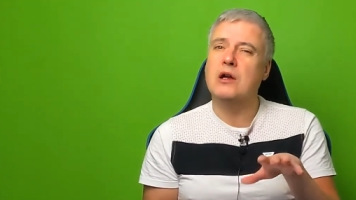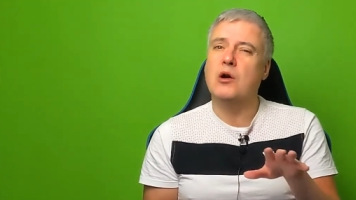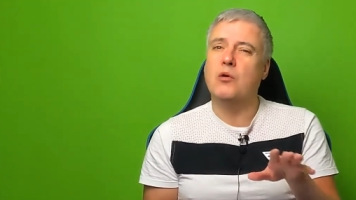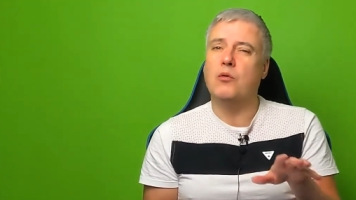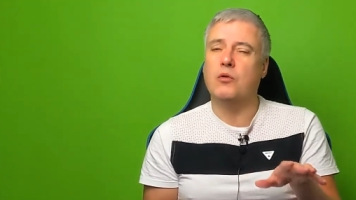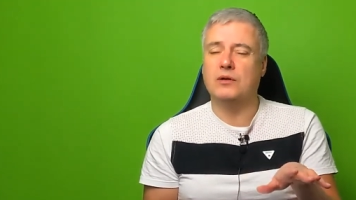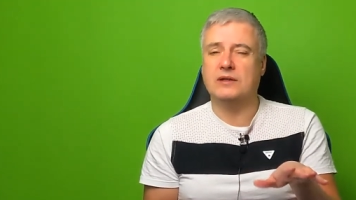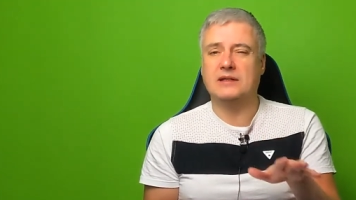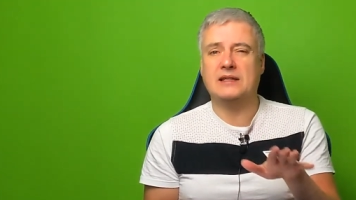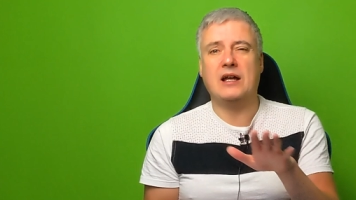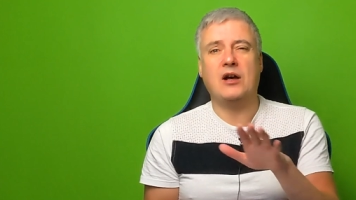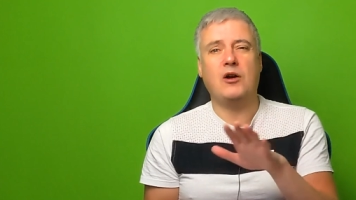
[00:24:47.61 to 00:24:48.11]

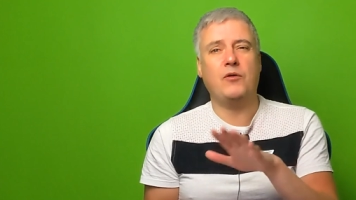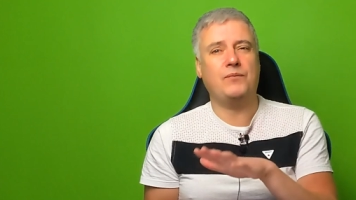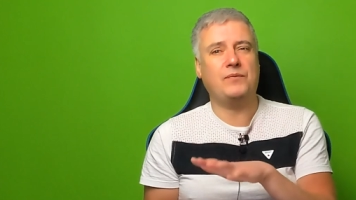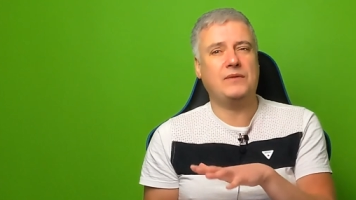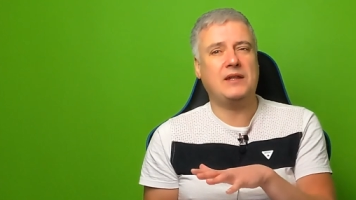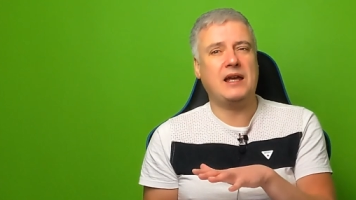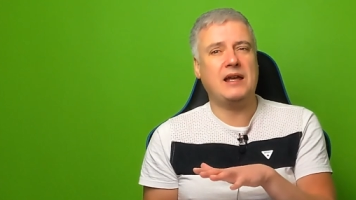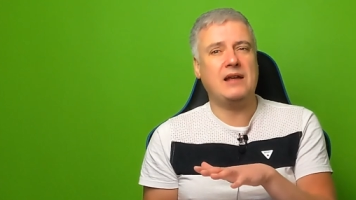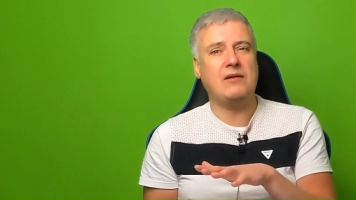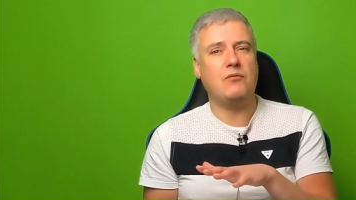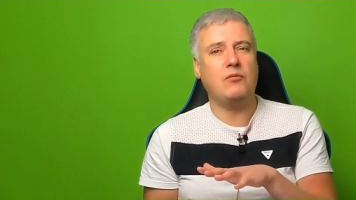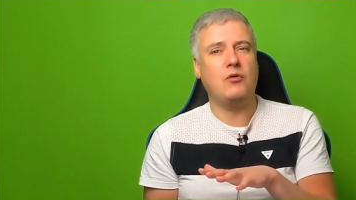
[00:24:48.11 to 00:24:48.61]
once the
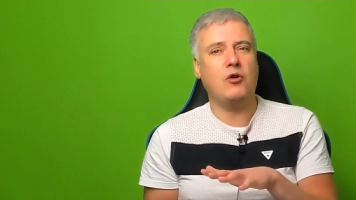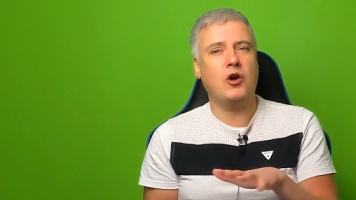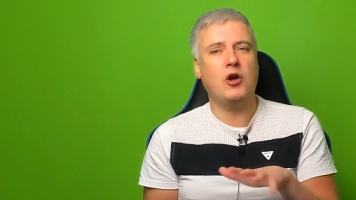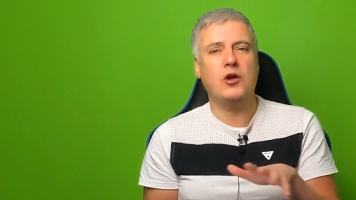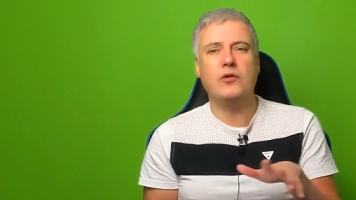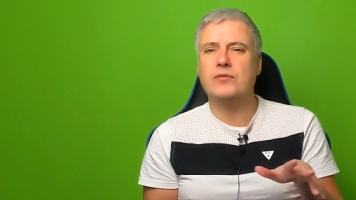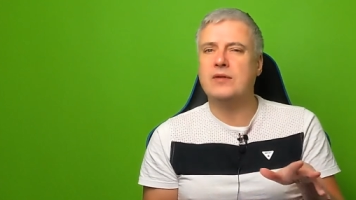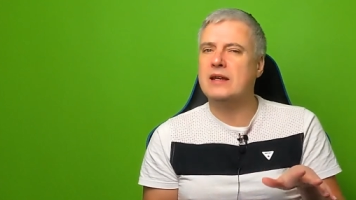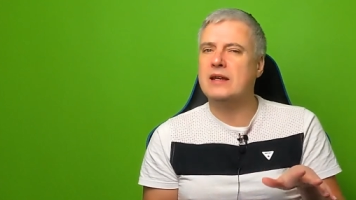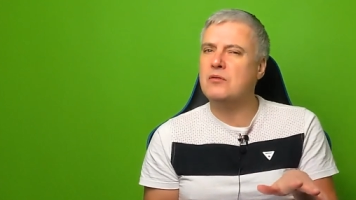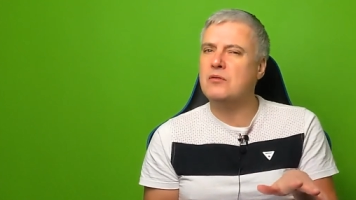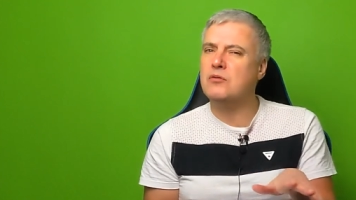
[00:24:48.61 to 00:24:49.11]
update
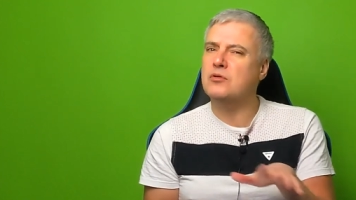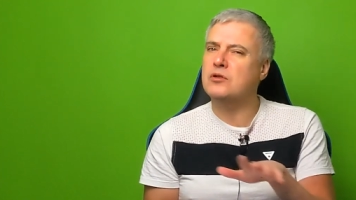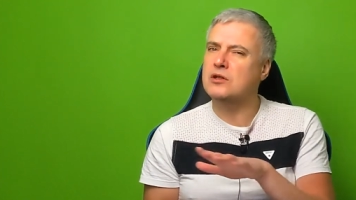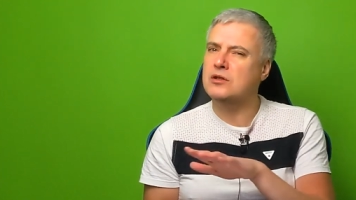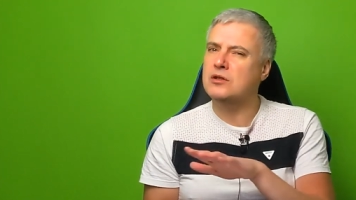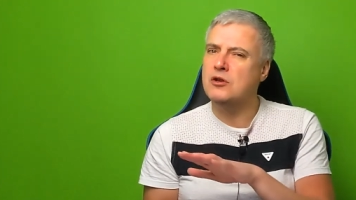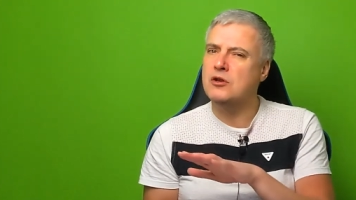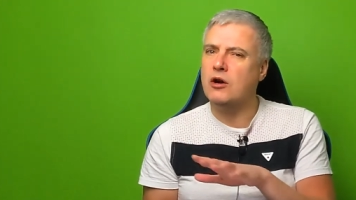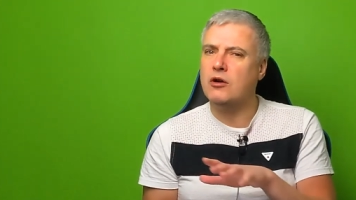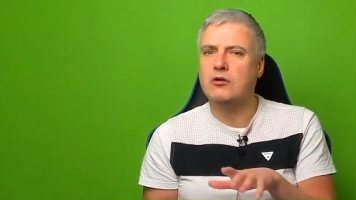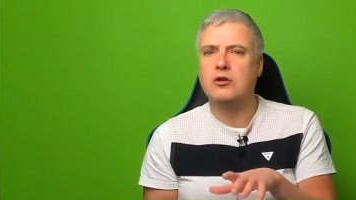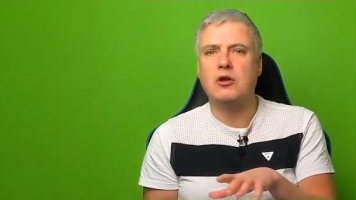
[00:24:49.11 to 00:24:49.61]
worked that it was
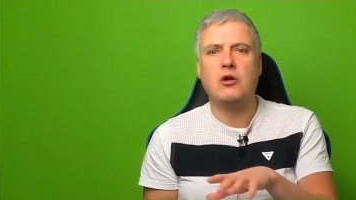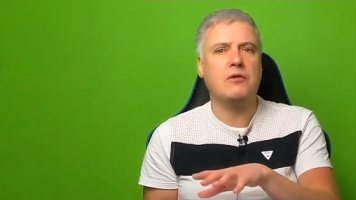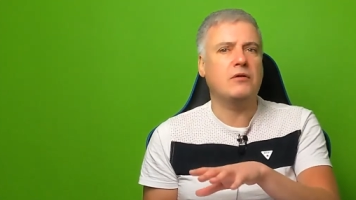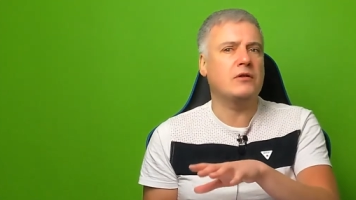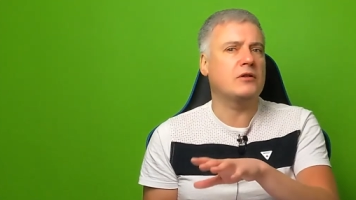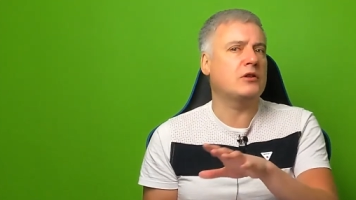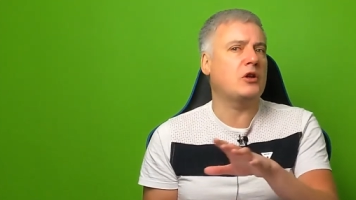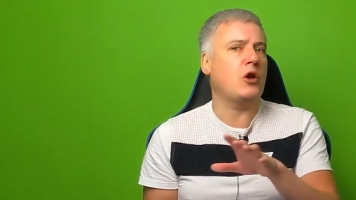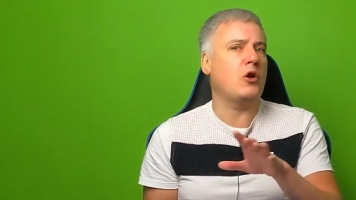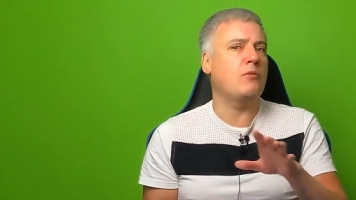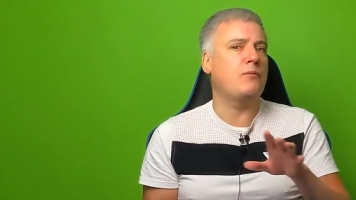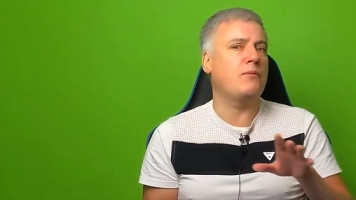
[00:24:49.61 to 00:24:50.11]
not going
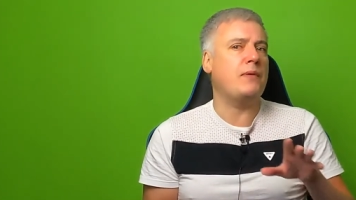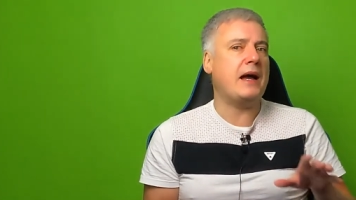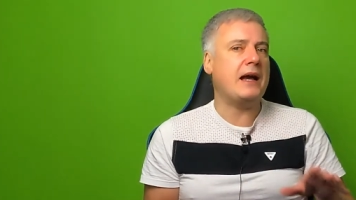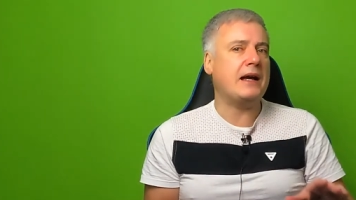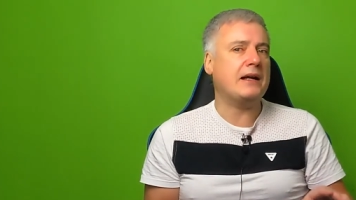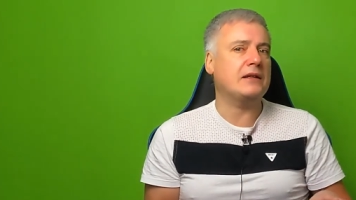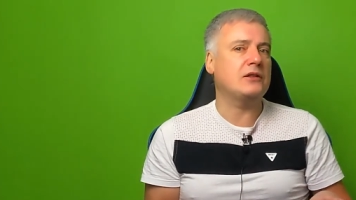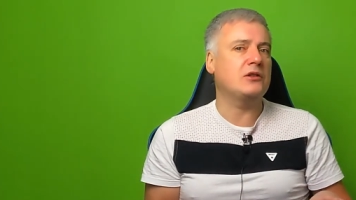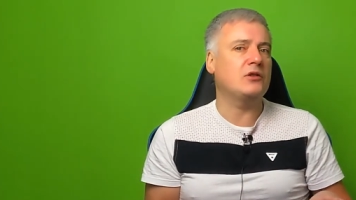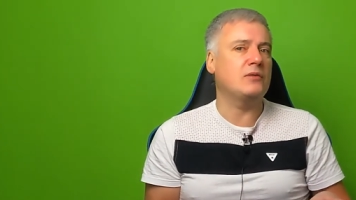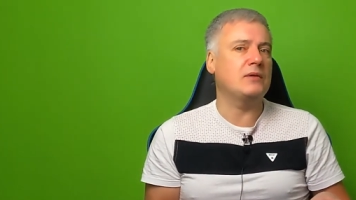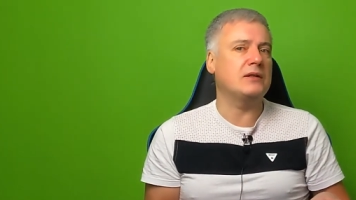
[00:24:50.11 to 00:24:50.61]
to go
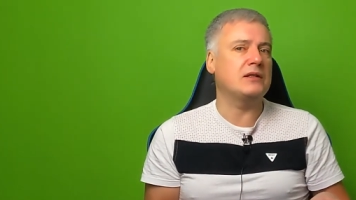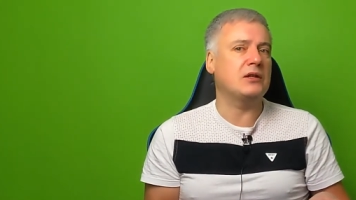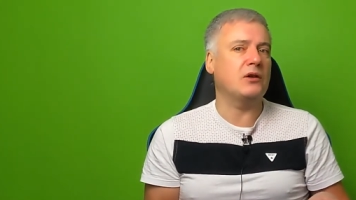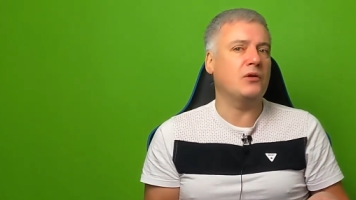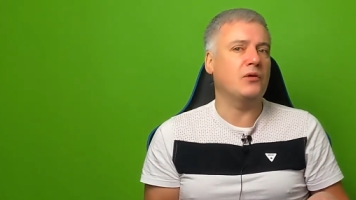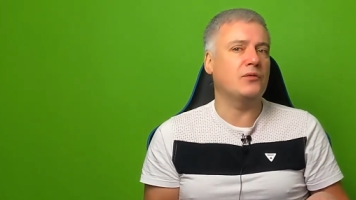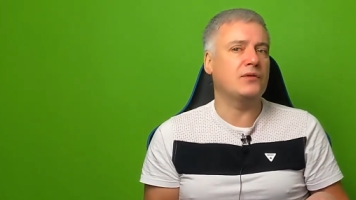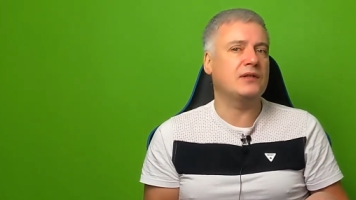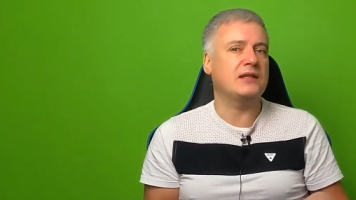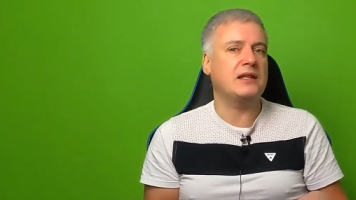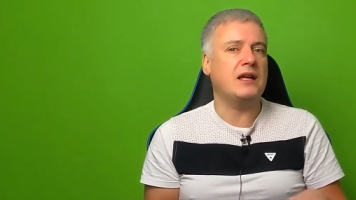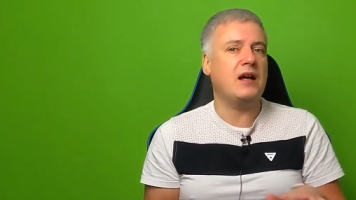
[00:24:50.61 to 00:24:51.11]
back to its
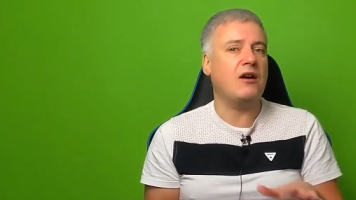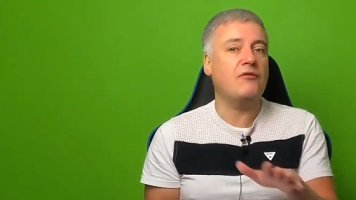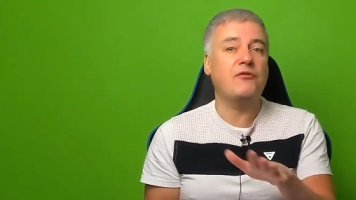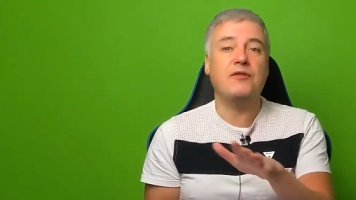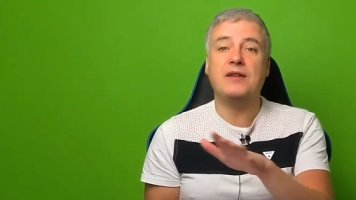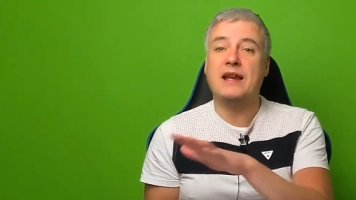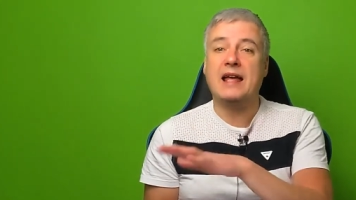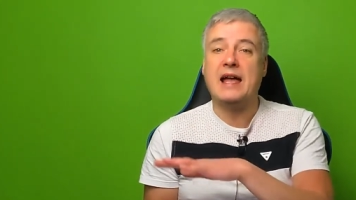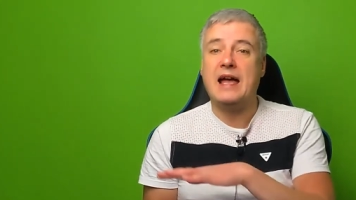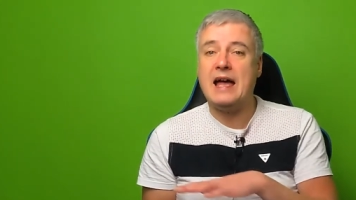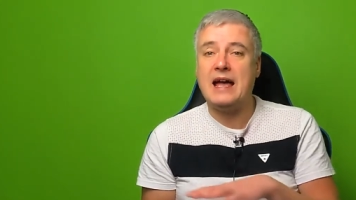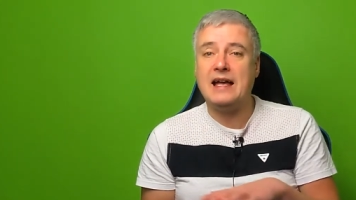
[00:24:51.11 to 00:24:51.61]
old self,
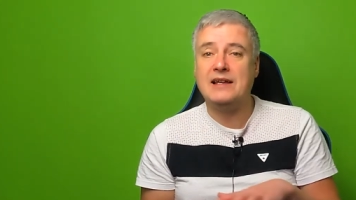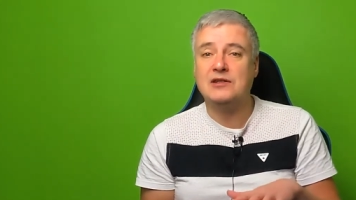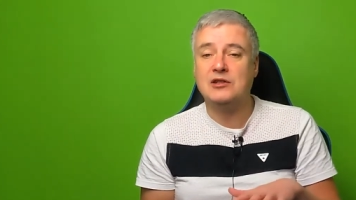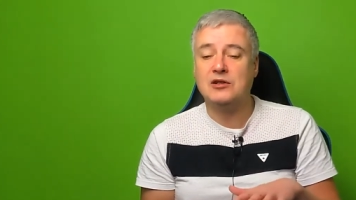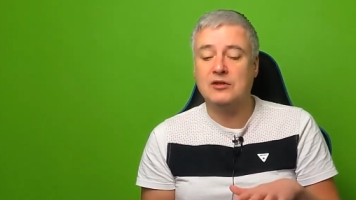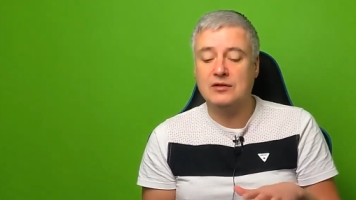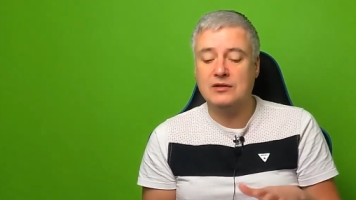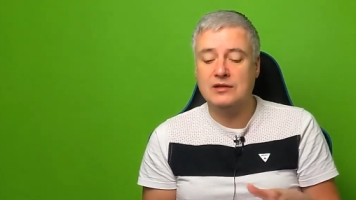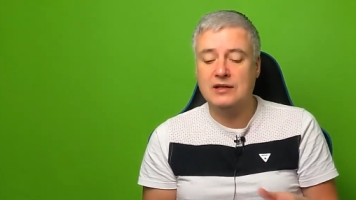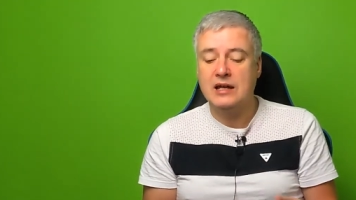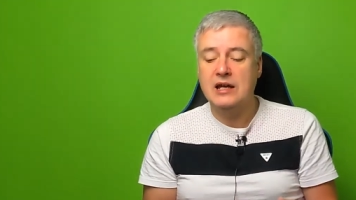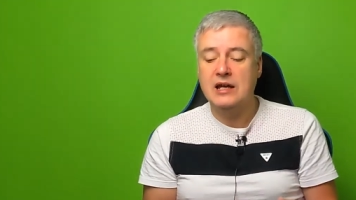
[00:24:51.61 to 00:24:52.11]
and it hasn't.